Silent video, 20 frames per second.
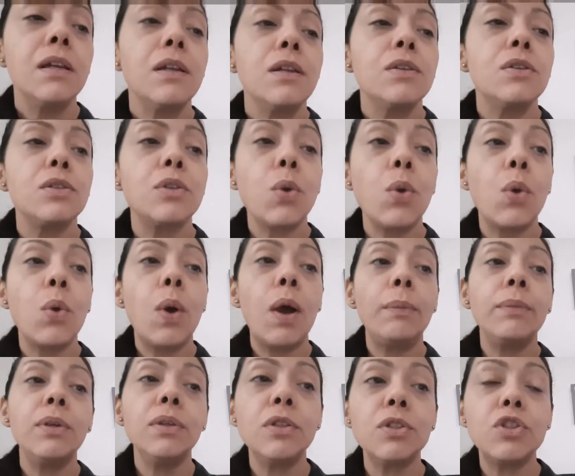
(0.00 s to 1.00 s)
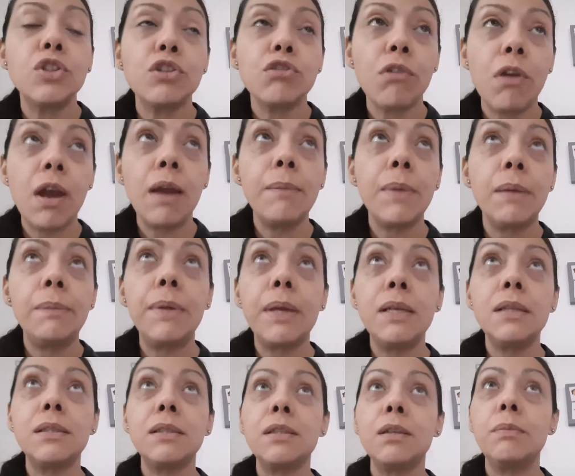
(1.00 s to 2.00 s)
So I'm going to try my
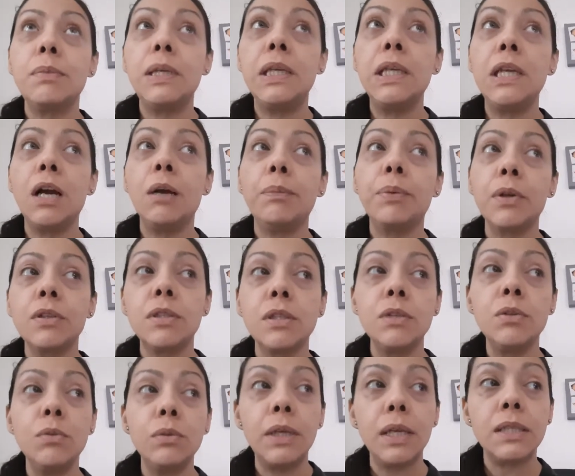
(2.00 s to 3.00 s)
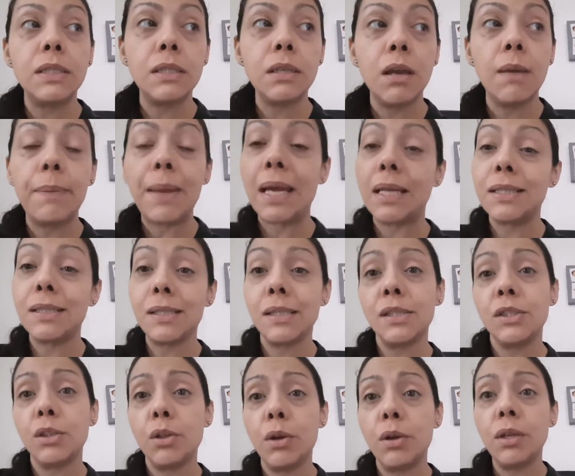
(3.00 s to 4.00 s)
best to be a person who gets up at
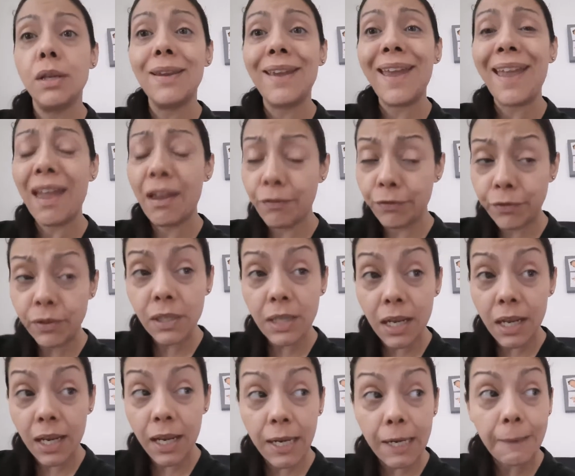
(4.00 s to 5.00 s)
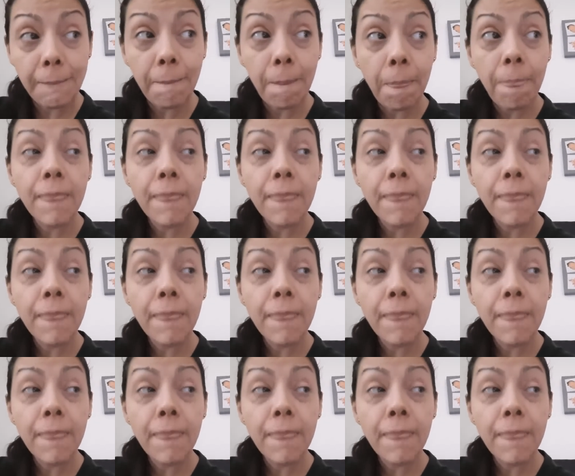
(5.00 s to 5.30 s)
6:30 every day.